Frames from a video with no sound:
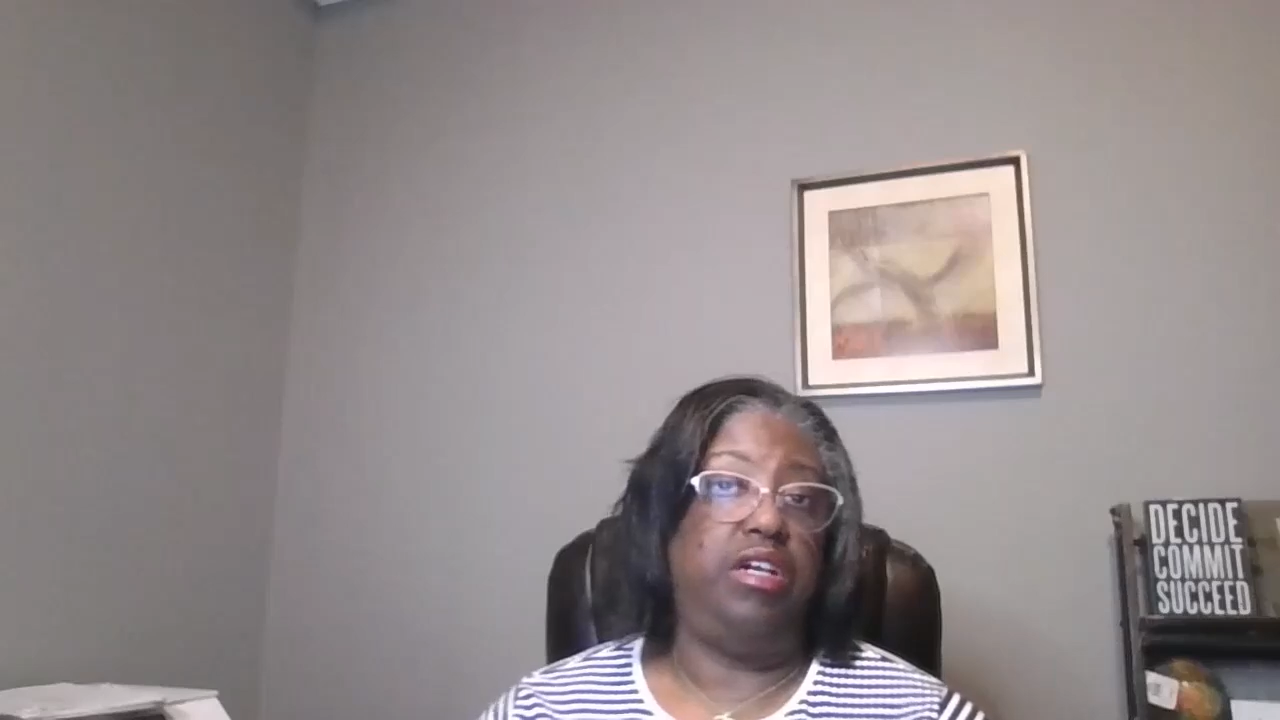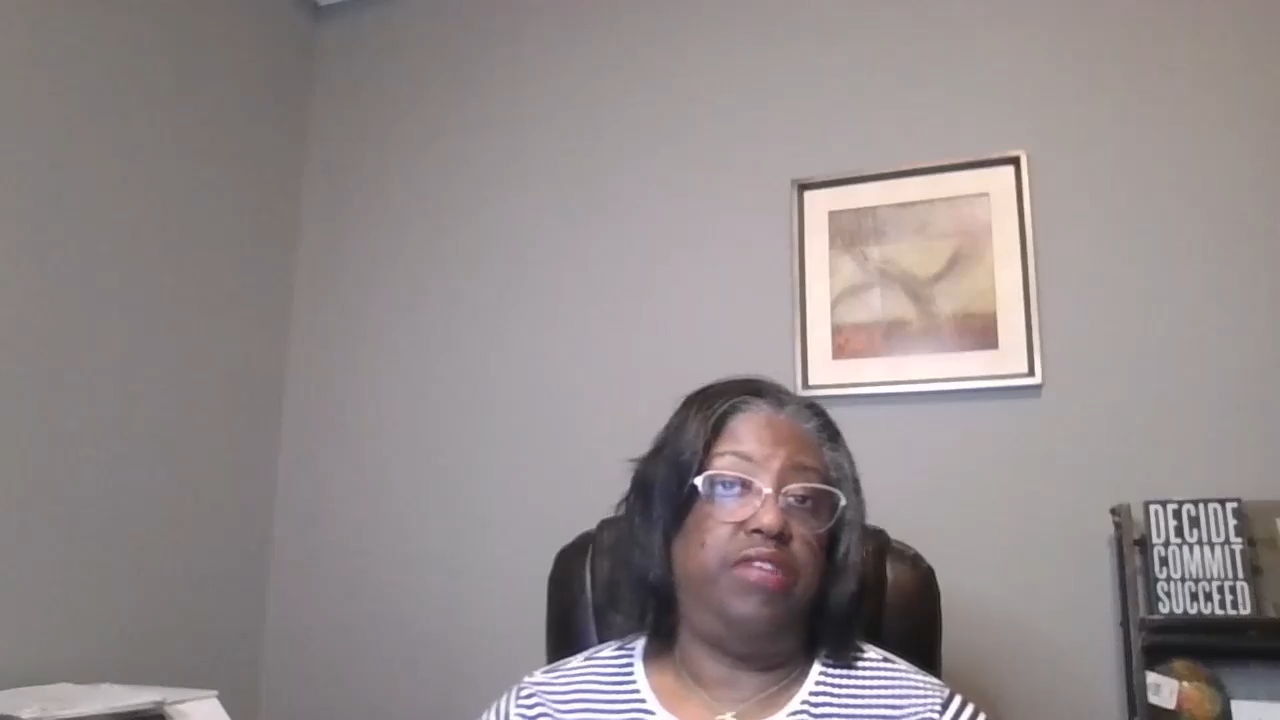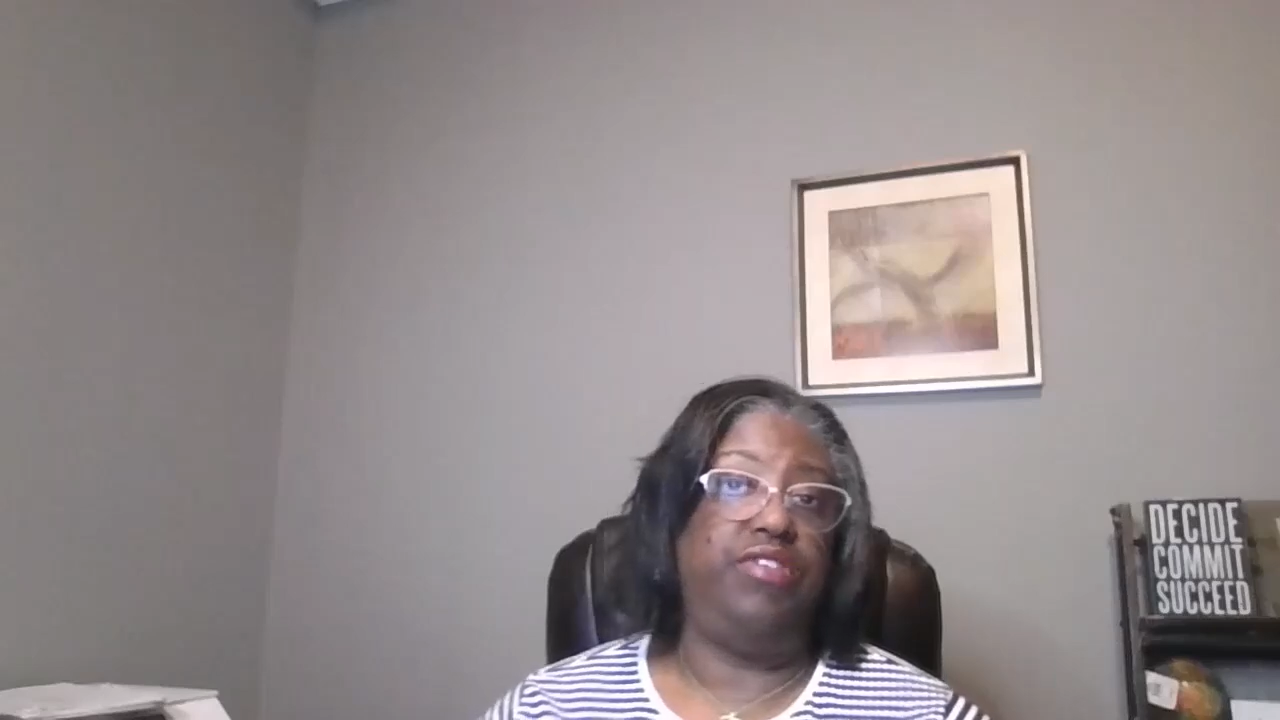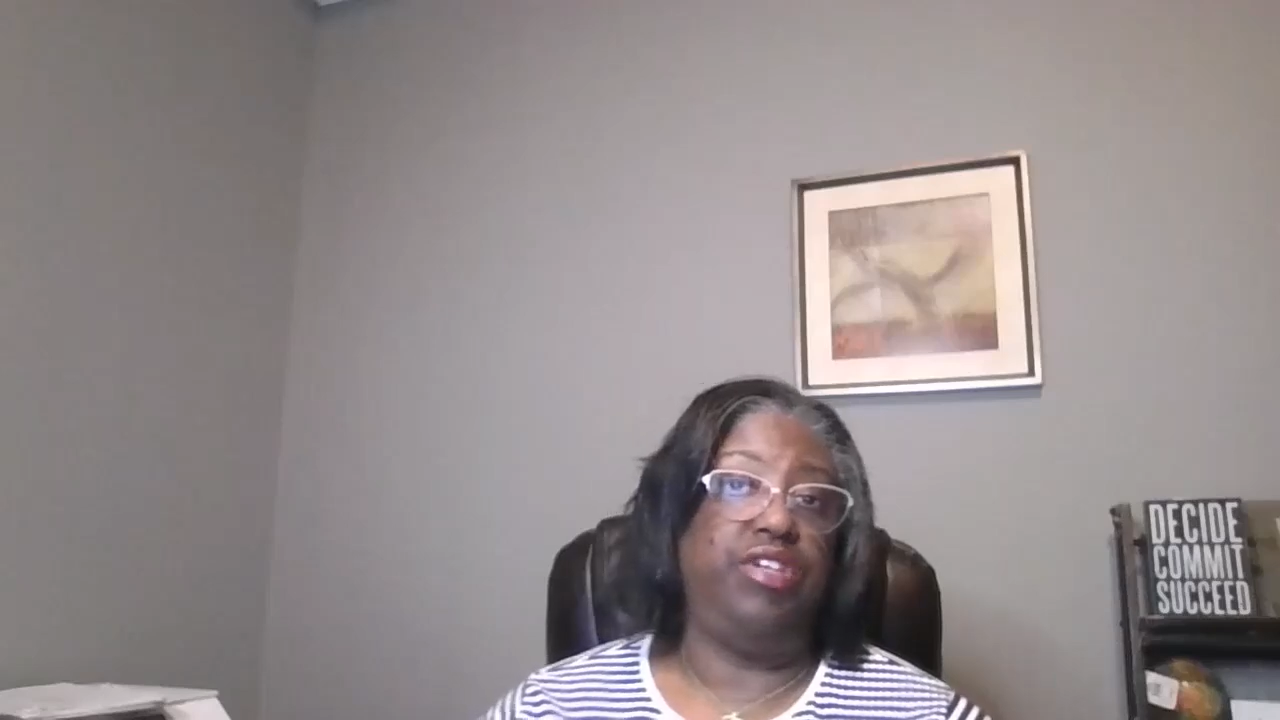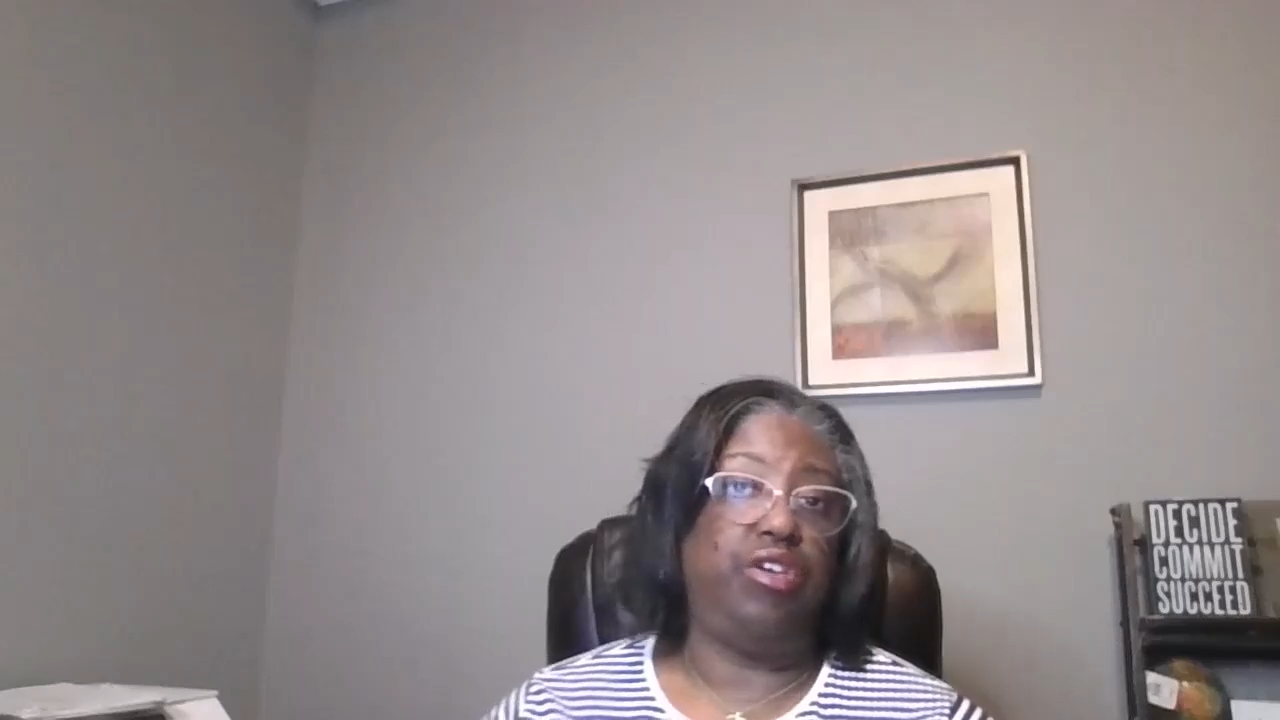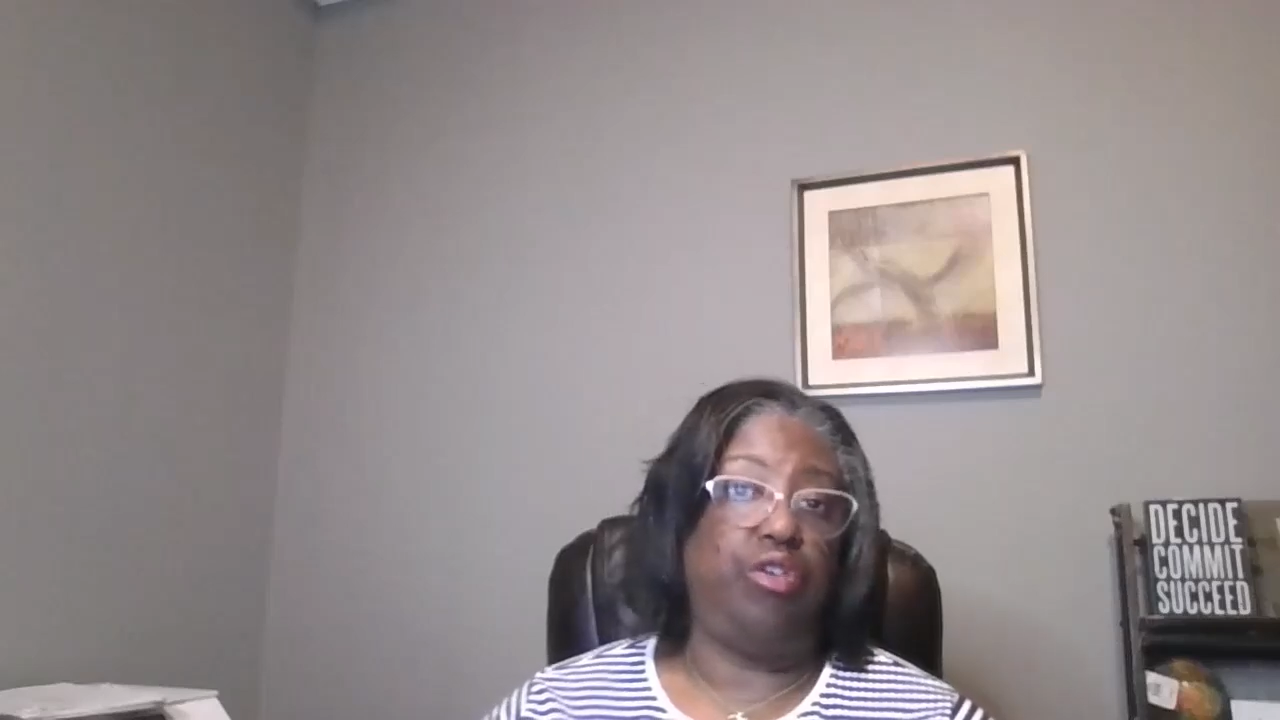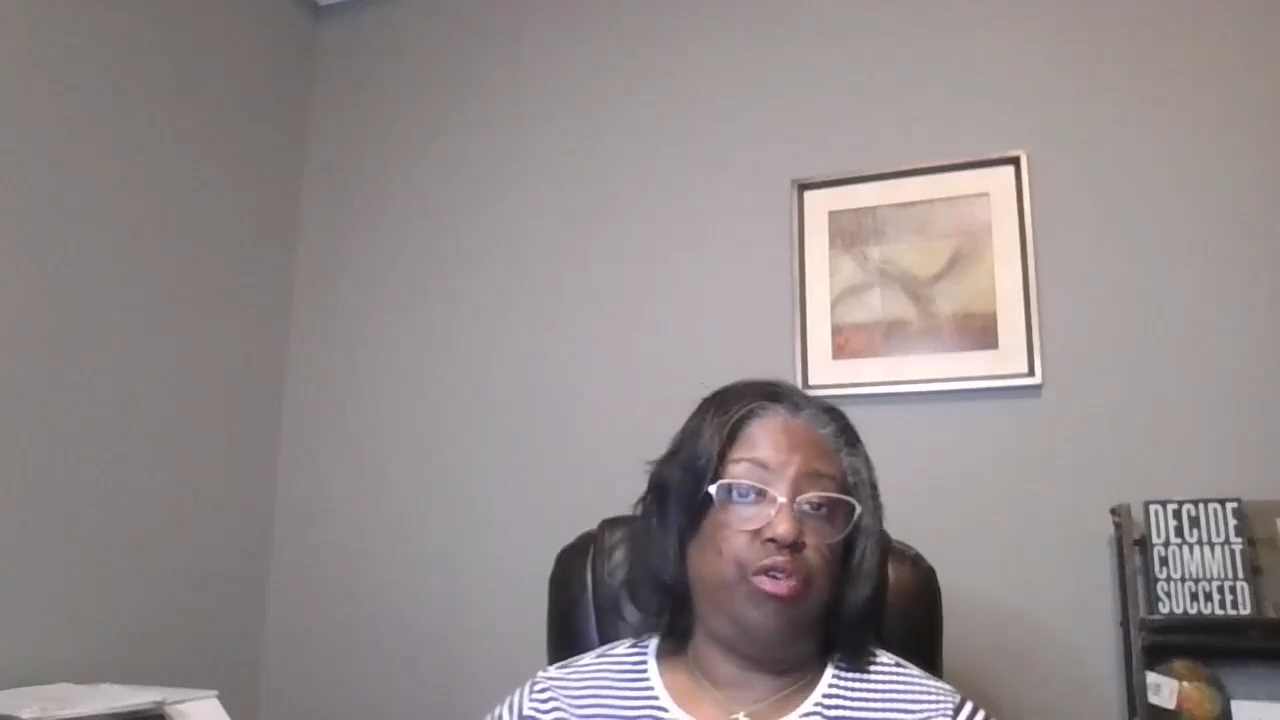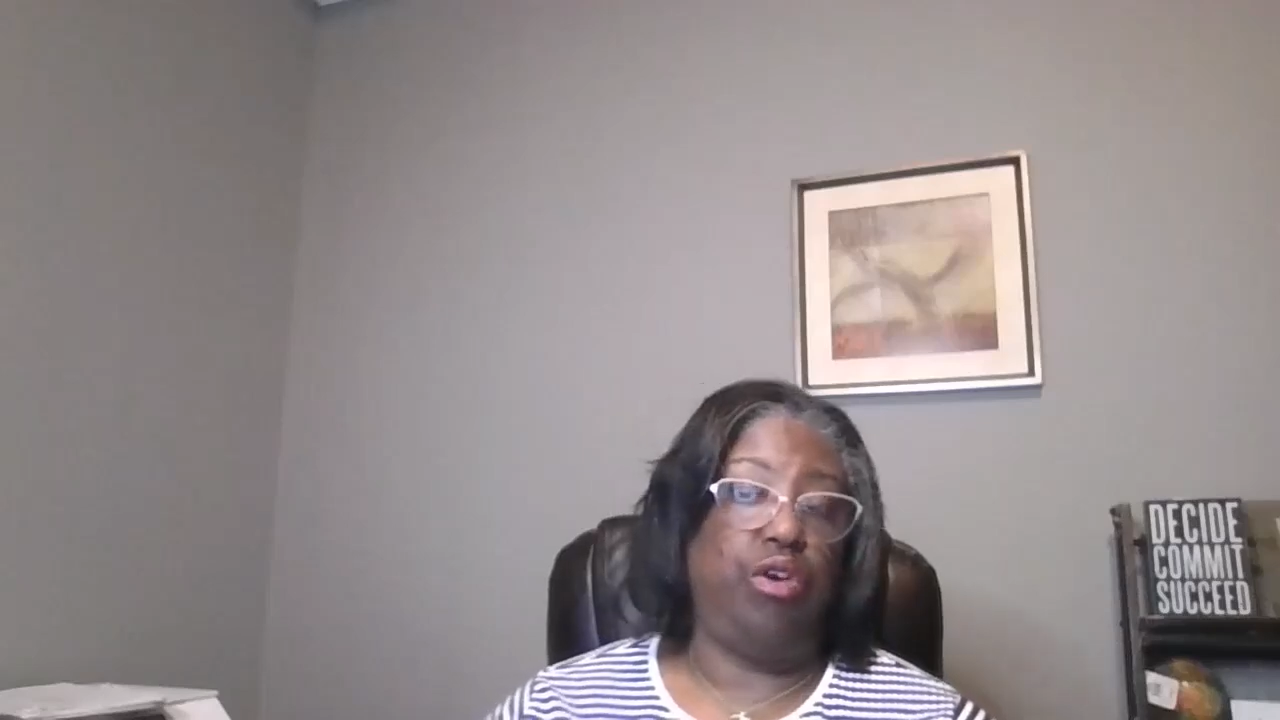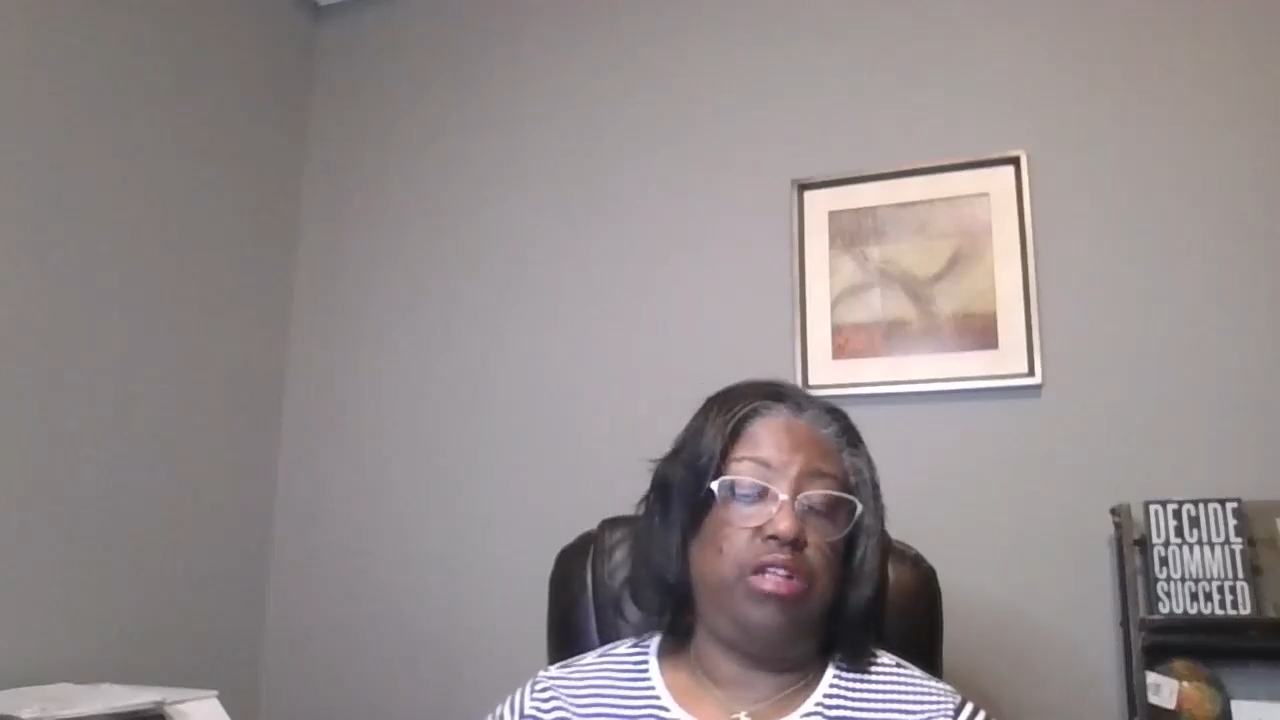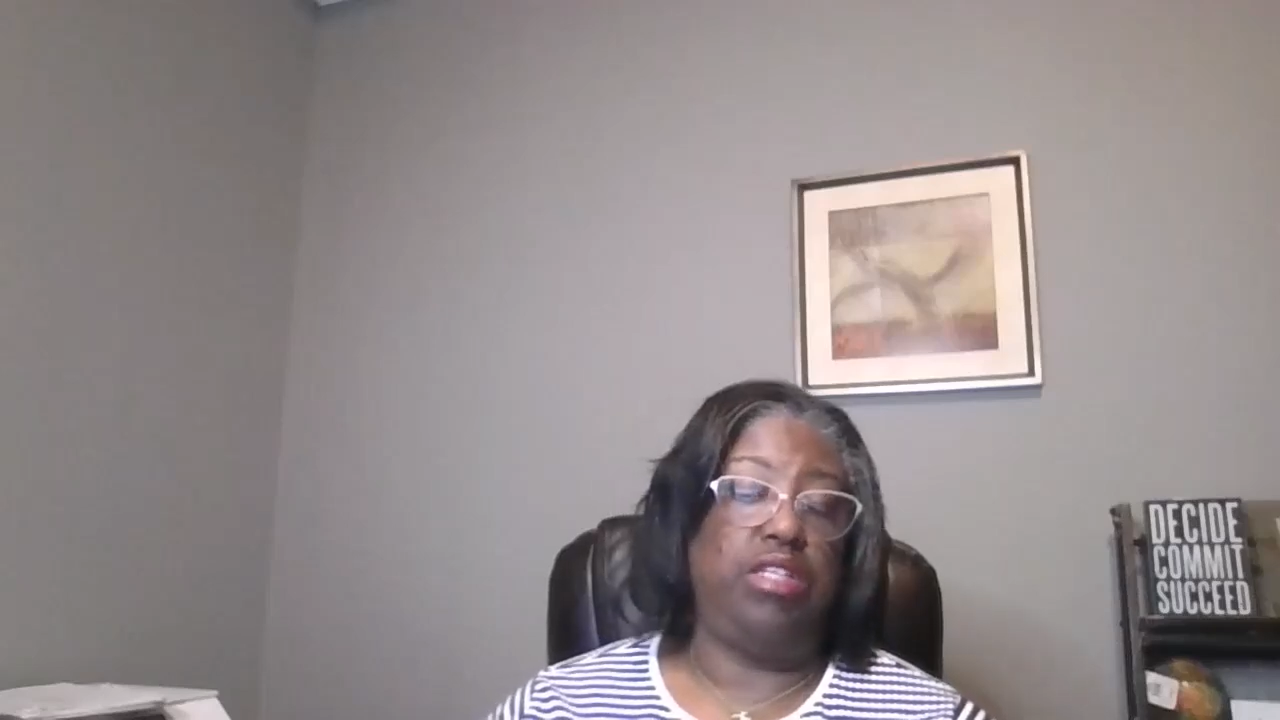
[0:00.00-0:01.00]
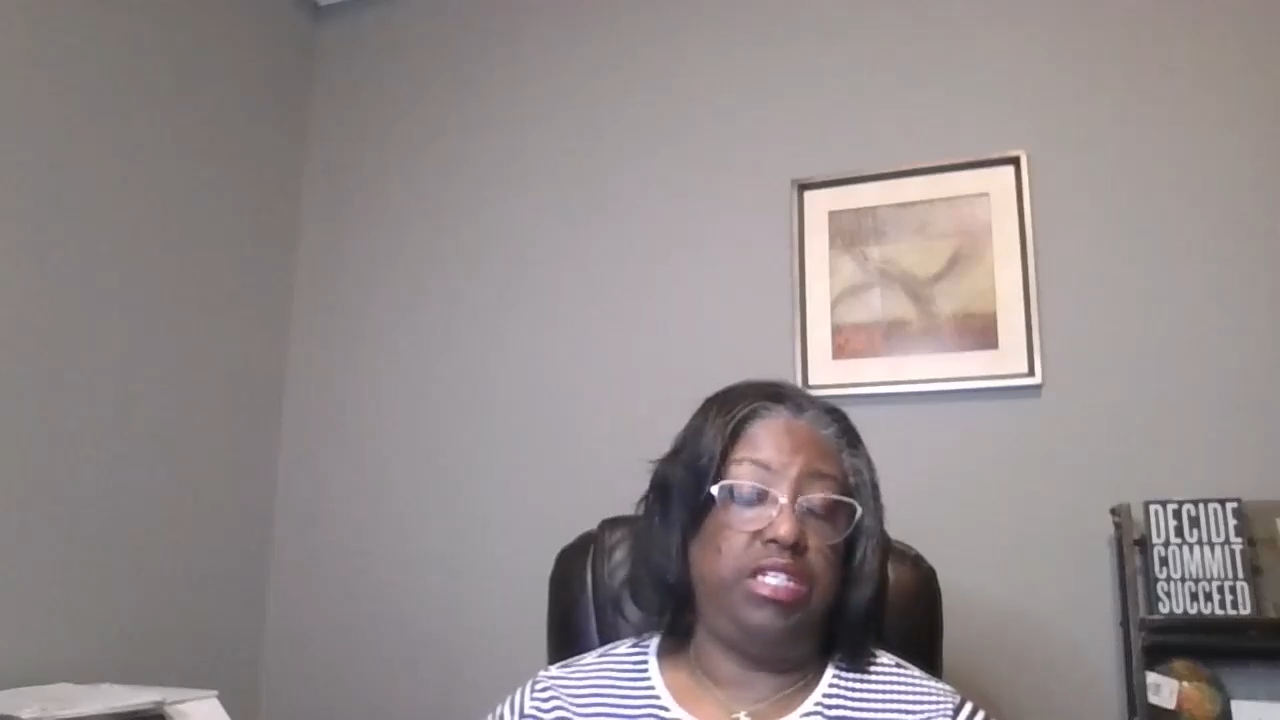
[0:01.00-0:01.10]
of the core.